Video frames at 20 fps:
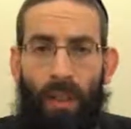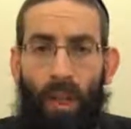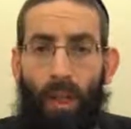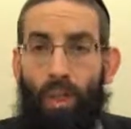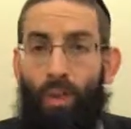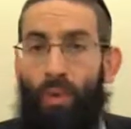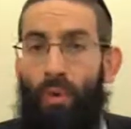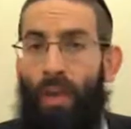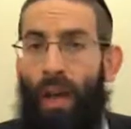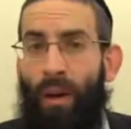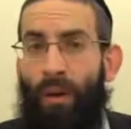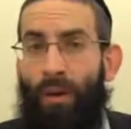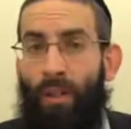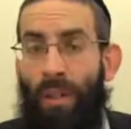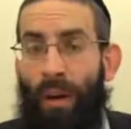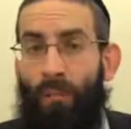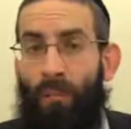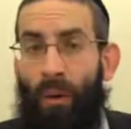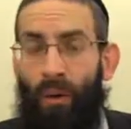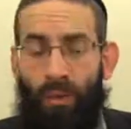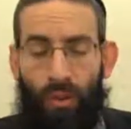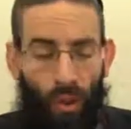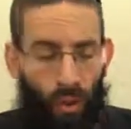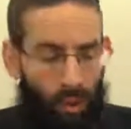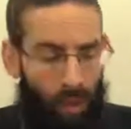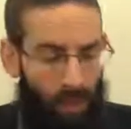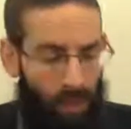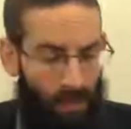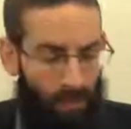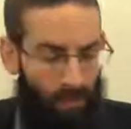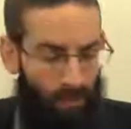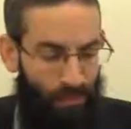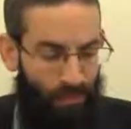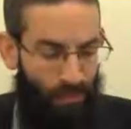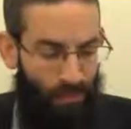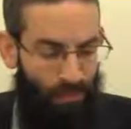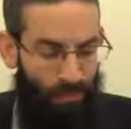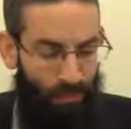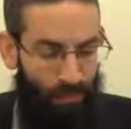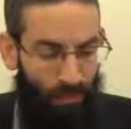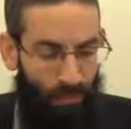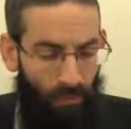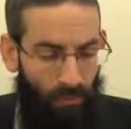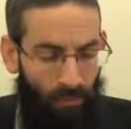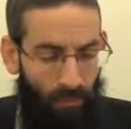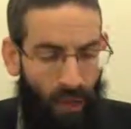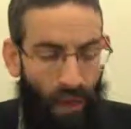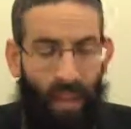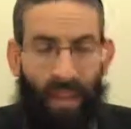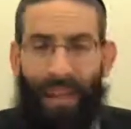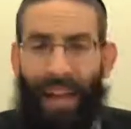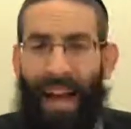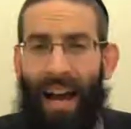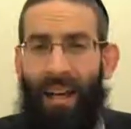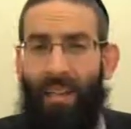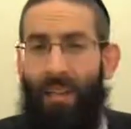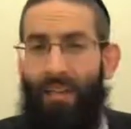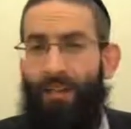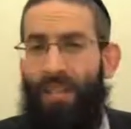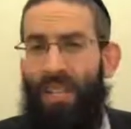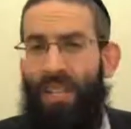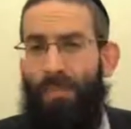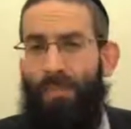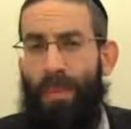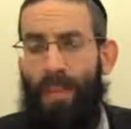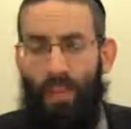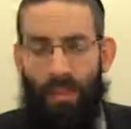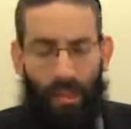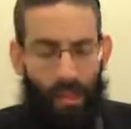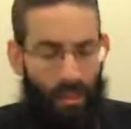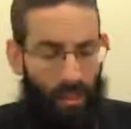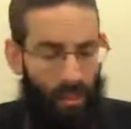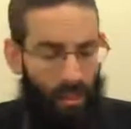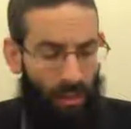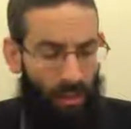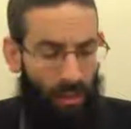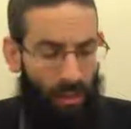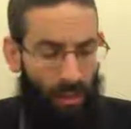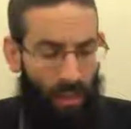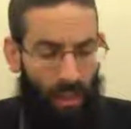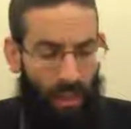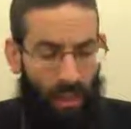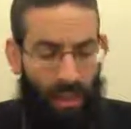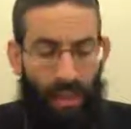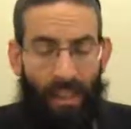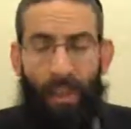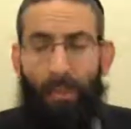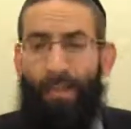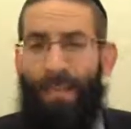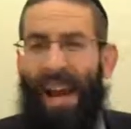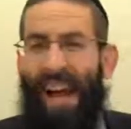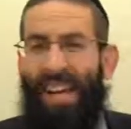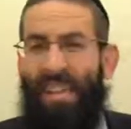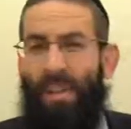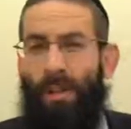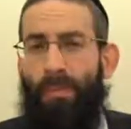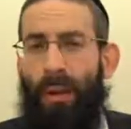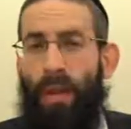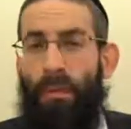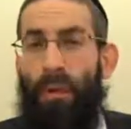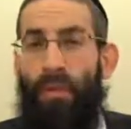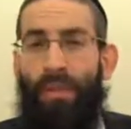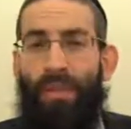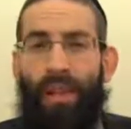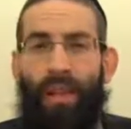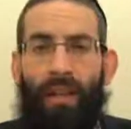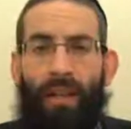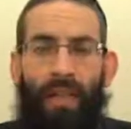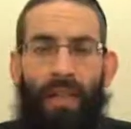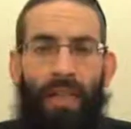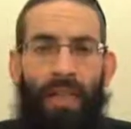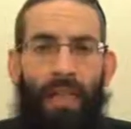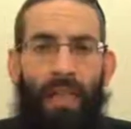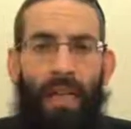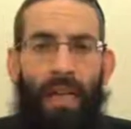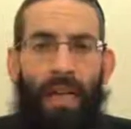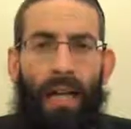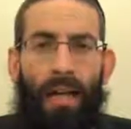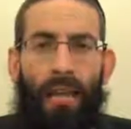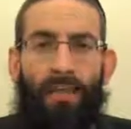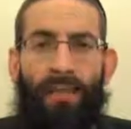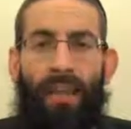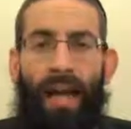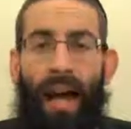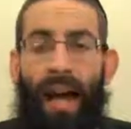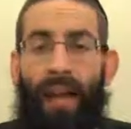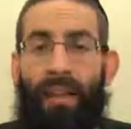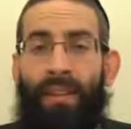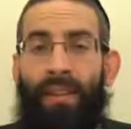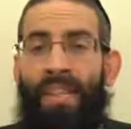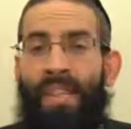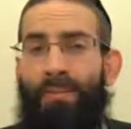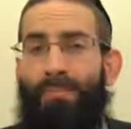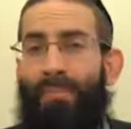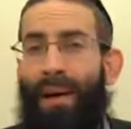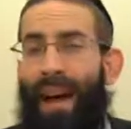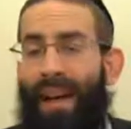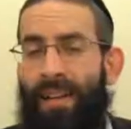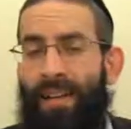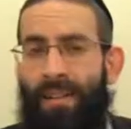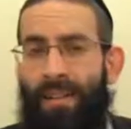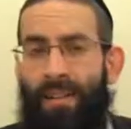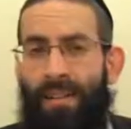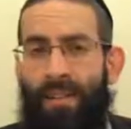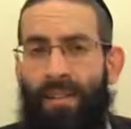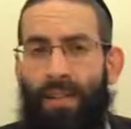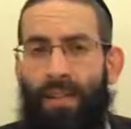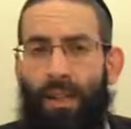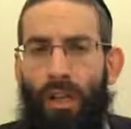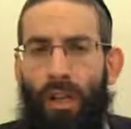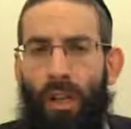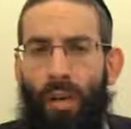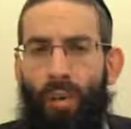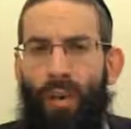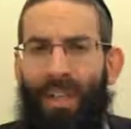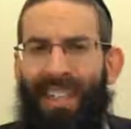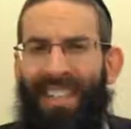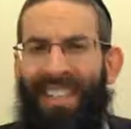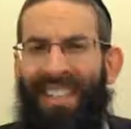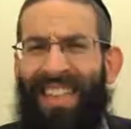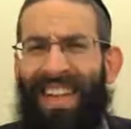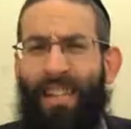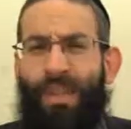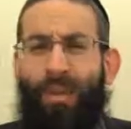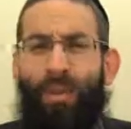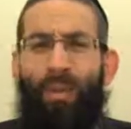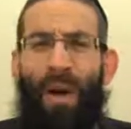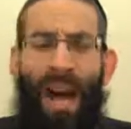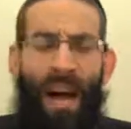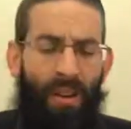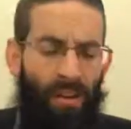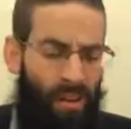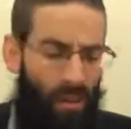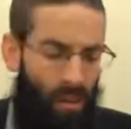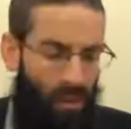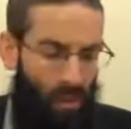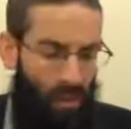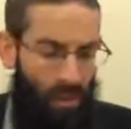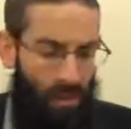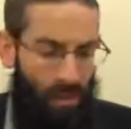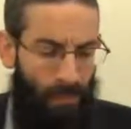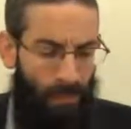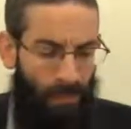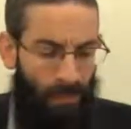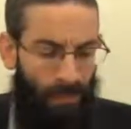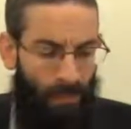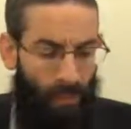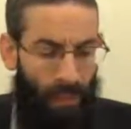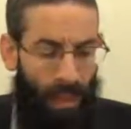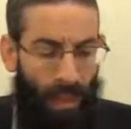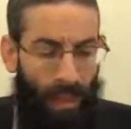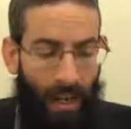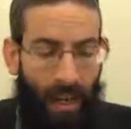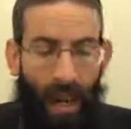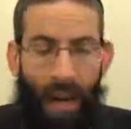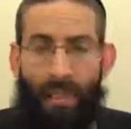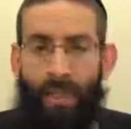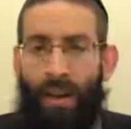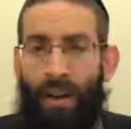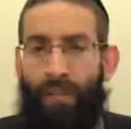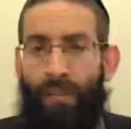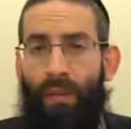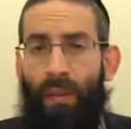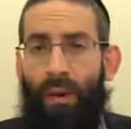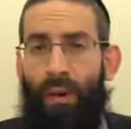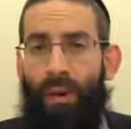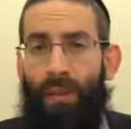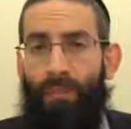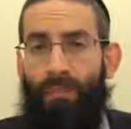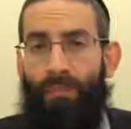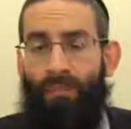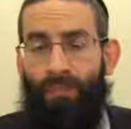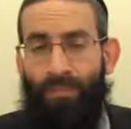two neighbors on both doorways on account of suspicion that the passerby will think that this bias really contains two households, and therefore